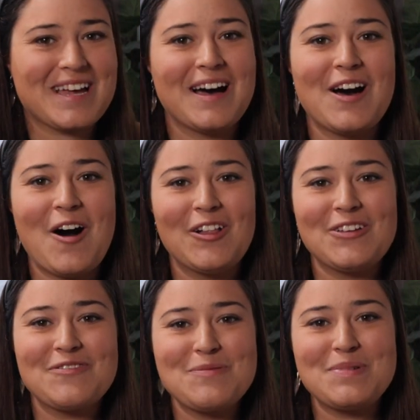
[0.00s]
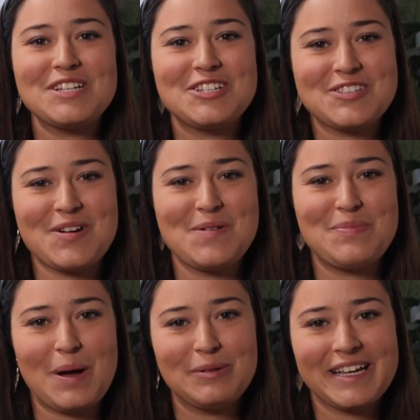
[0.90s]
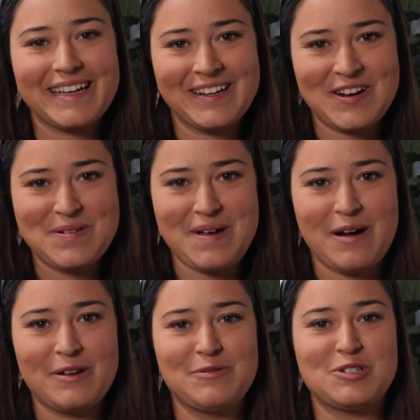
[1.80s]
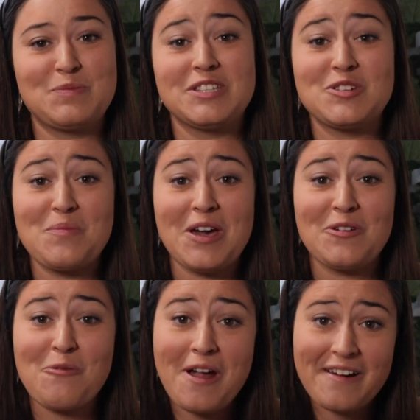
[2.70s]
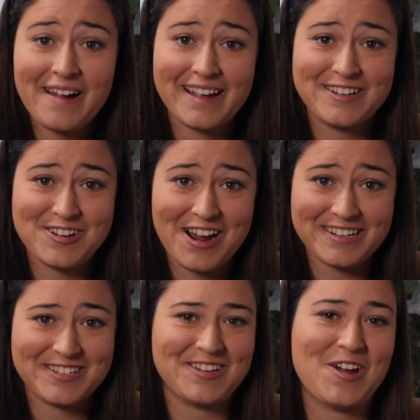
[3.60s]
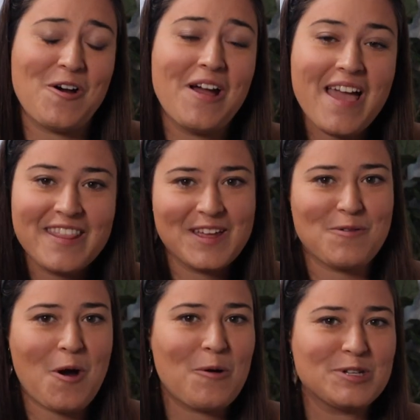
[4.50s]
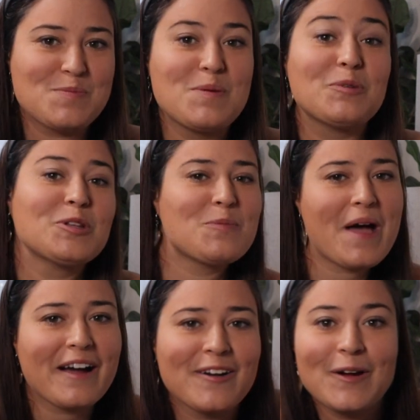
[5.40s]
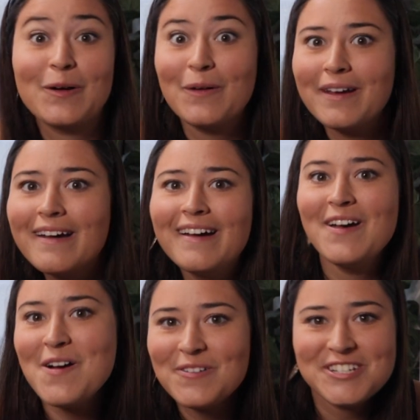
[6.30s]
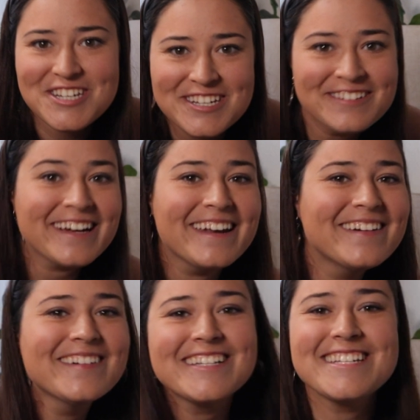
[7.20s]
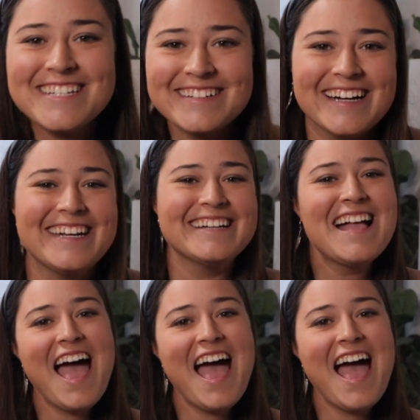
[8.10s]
Uh, all of the beaches are public here in Maui, which means no matter where I tried to go, there were always people in the background going, "What you doing? What you doing?"